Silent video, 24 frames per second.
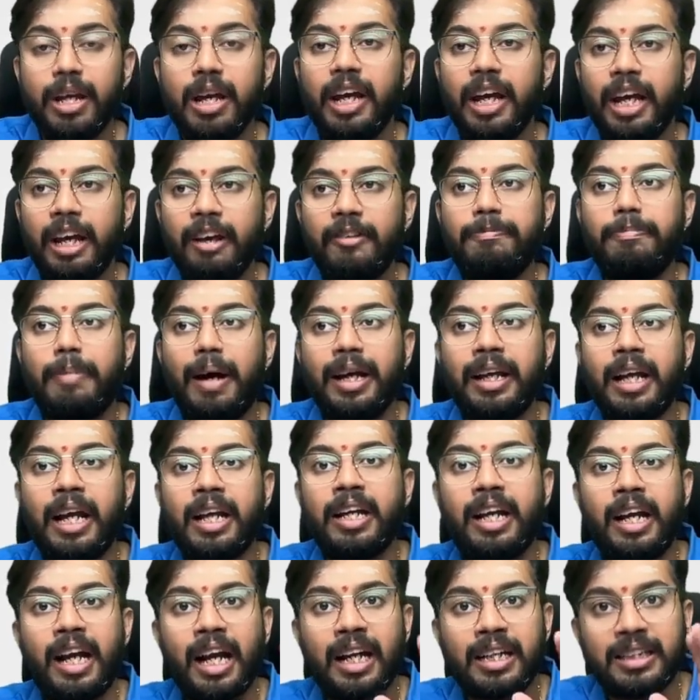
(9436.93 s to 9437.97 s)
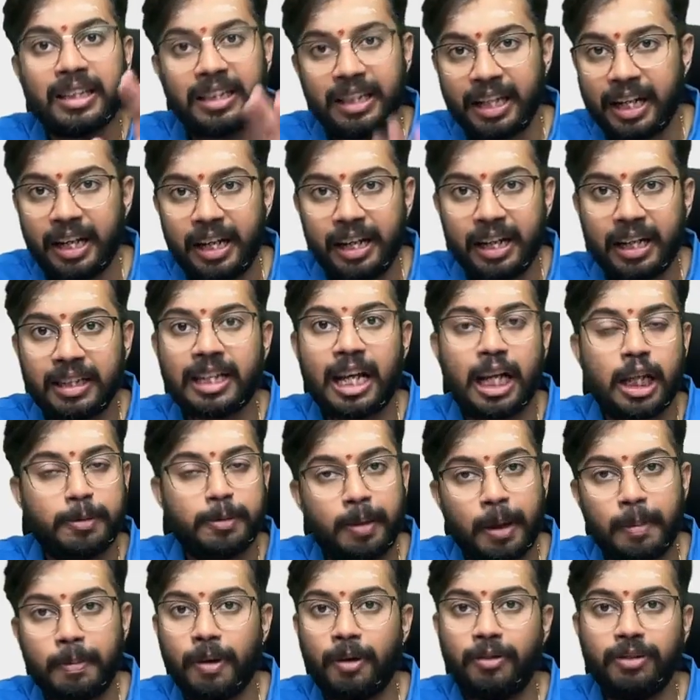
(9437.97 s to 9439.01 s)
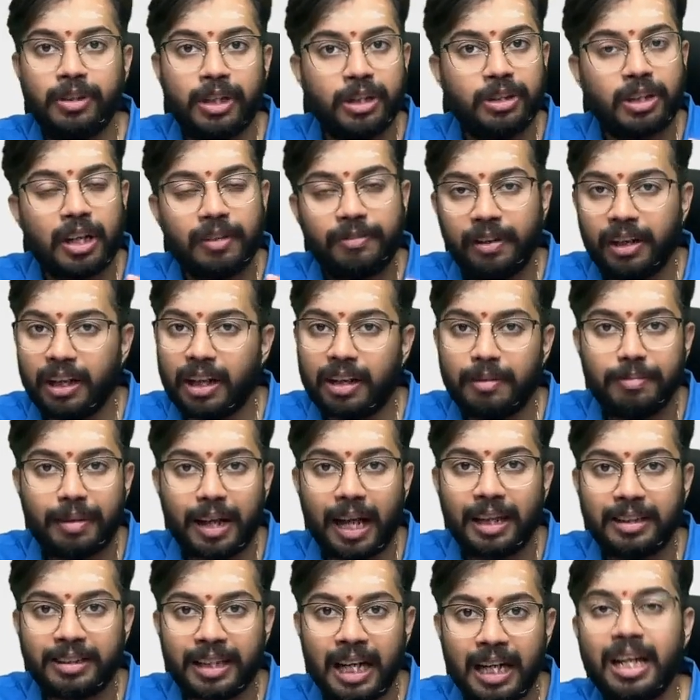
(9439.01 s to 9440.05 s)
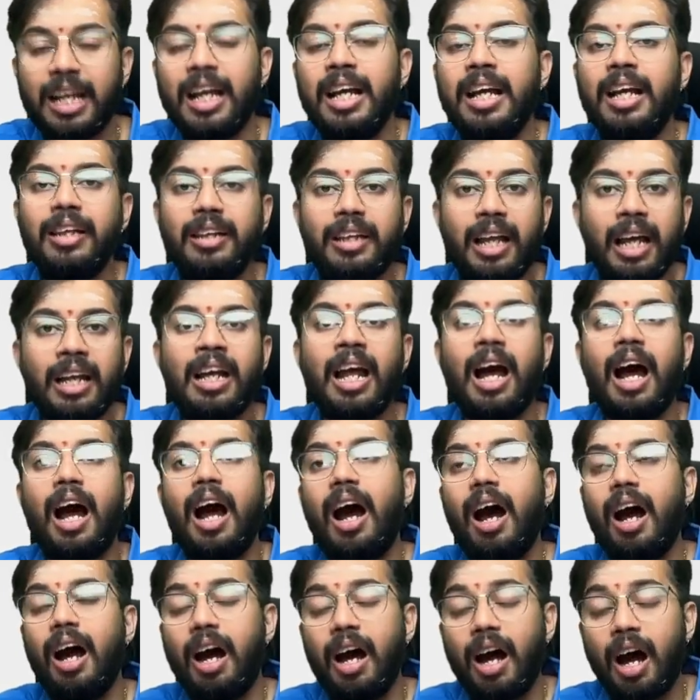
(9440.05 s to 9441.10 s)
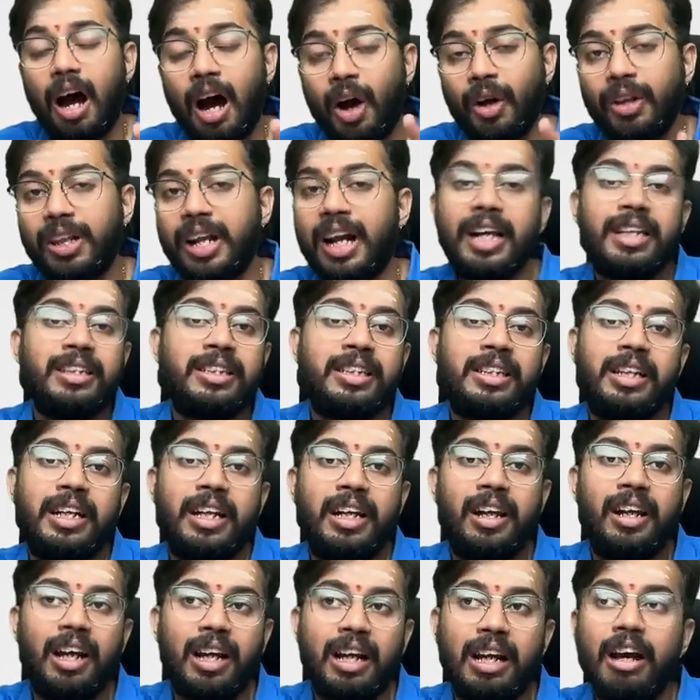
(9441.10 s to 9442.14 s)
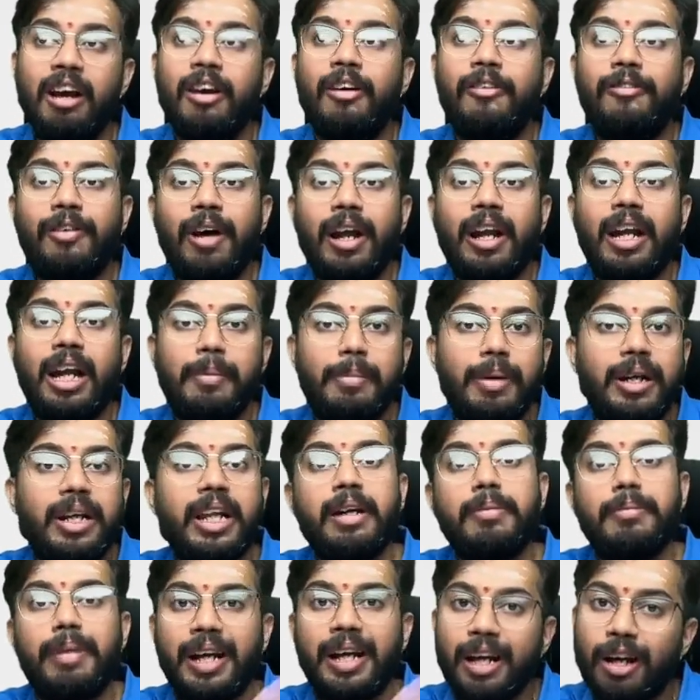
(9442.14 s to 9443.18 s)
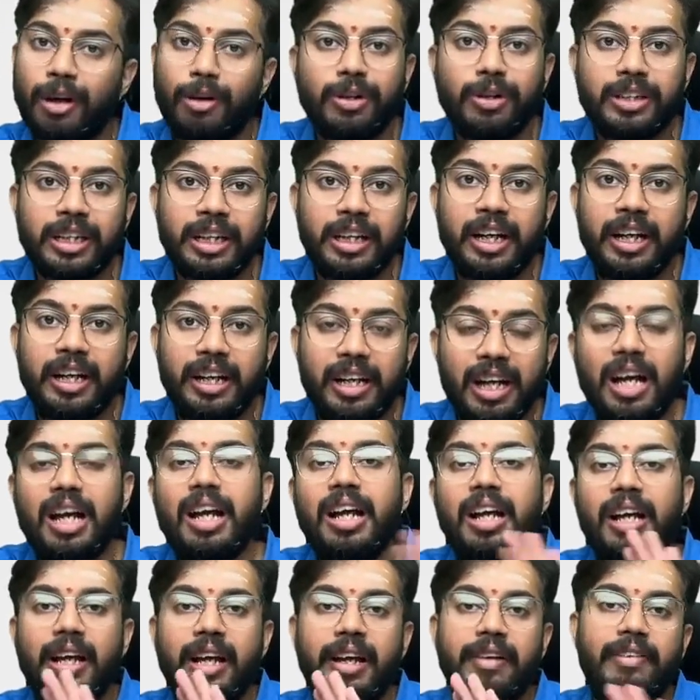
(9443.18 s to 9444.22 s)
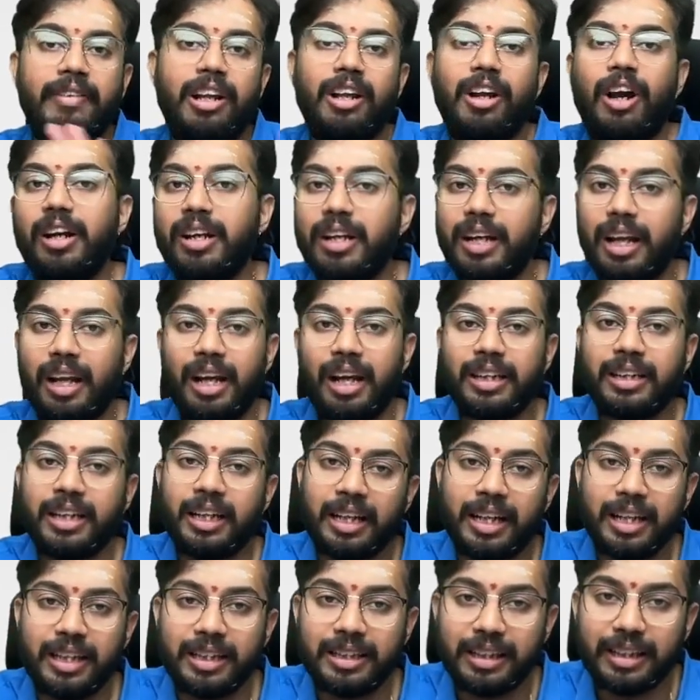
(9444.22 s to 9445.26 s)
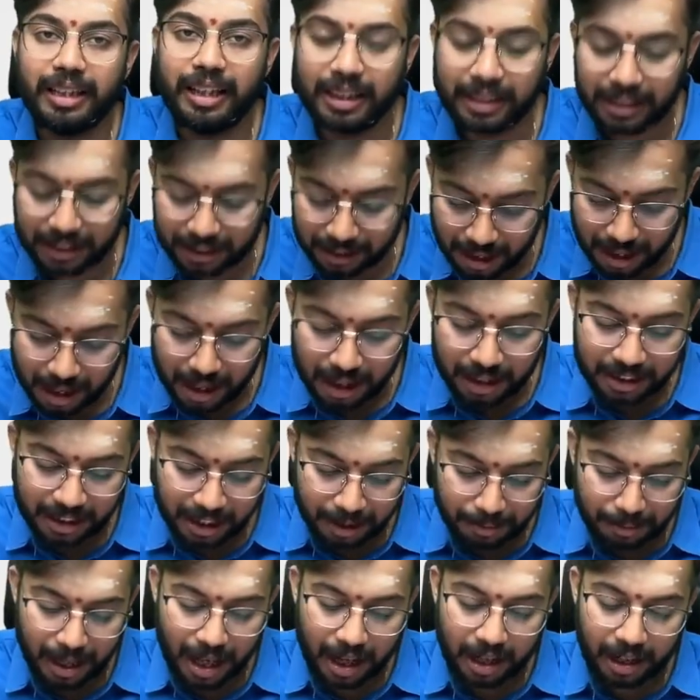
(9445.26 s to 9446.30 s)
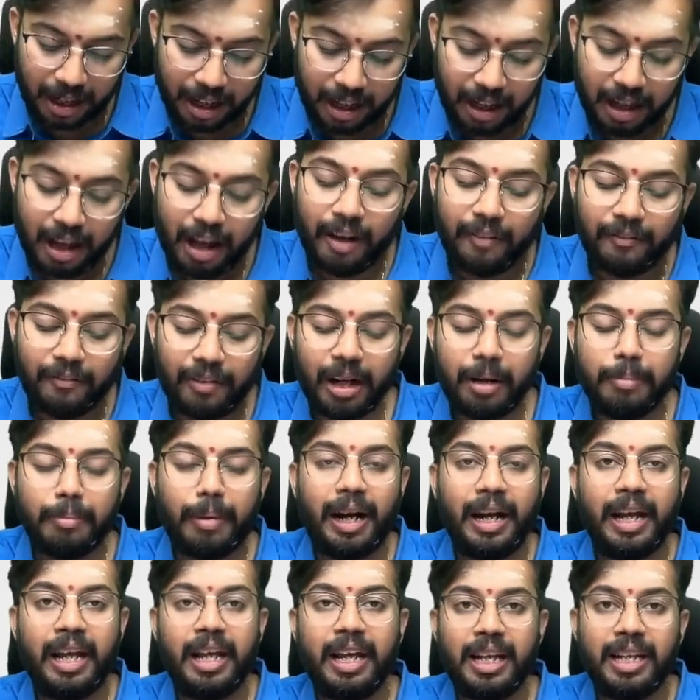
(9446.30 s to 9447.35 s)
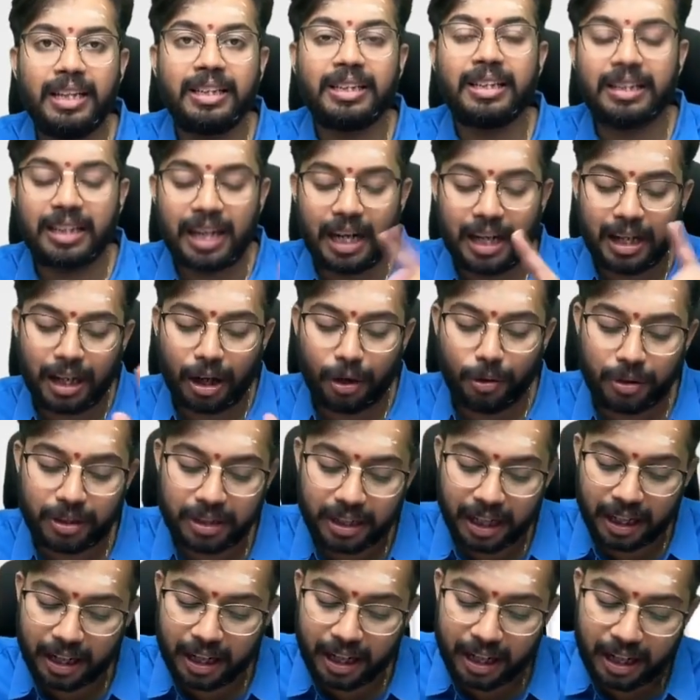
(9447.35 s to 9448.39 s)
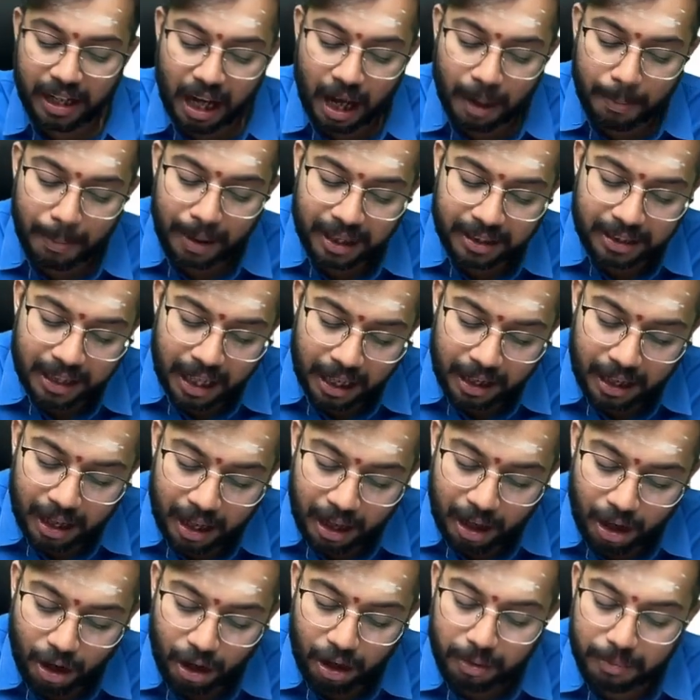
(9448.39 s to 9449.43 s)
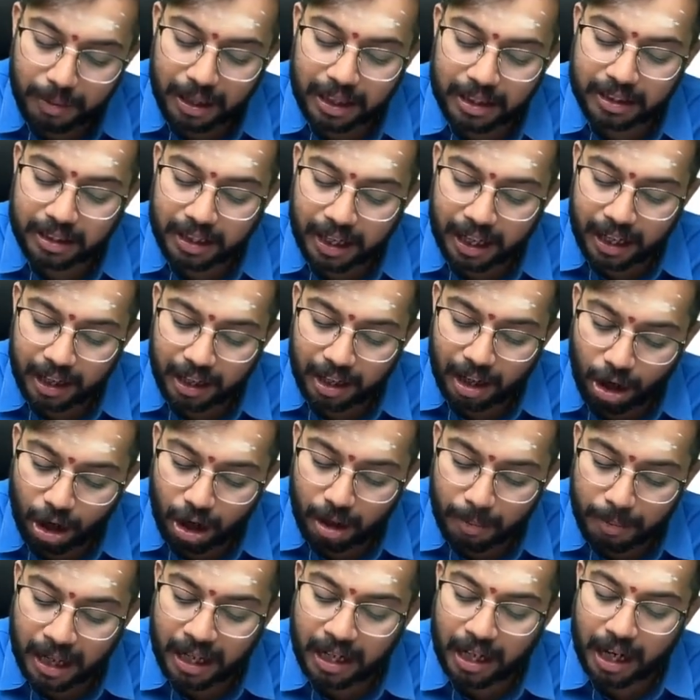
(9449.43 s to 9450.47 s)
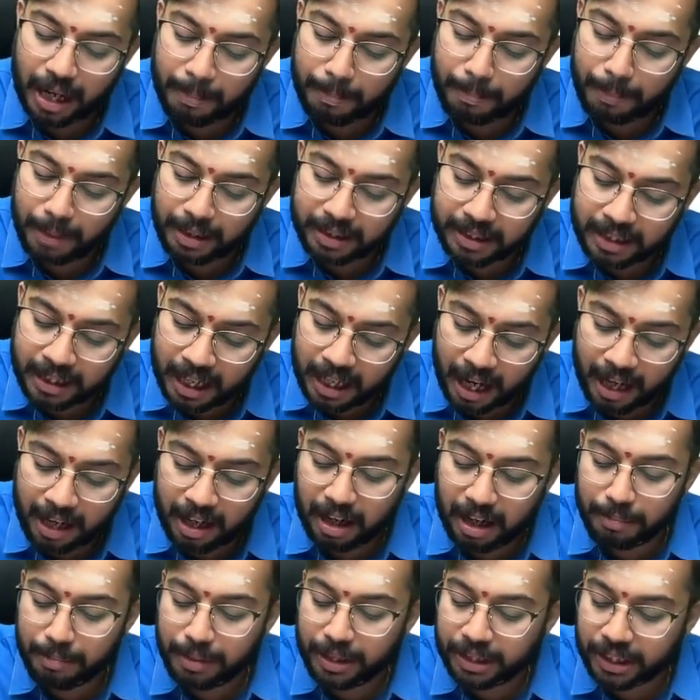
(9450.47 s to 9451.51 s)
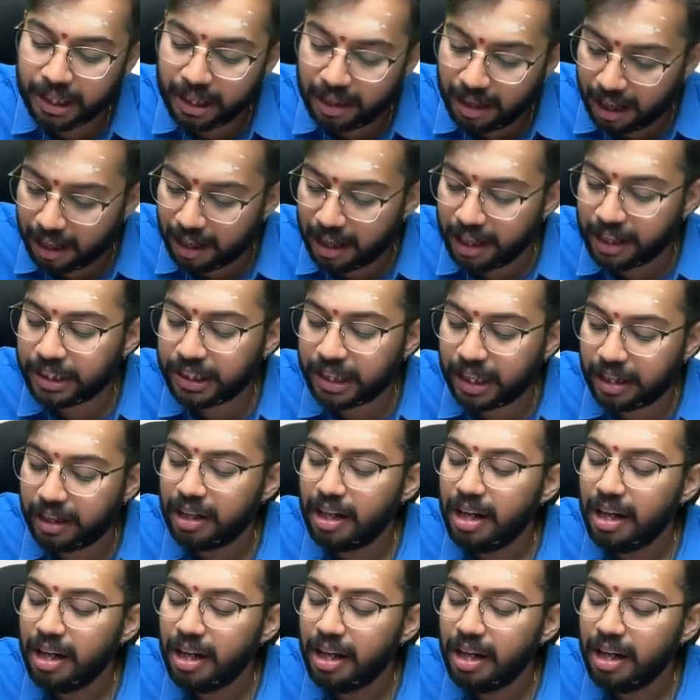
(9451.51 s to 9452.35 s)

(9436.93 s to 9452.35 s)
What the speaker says: If buyer deducts TDS as per provisions of Income Tax Act, then authorized dealer for remitting money outside India, he will not collect TCS. Similarly, when money is sent outside India by central government, state government, embassy, high commission, legation,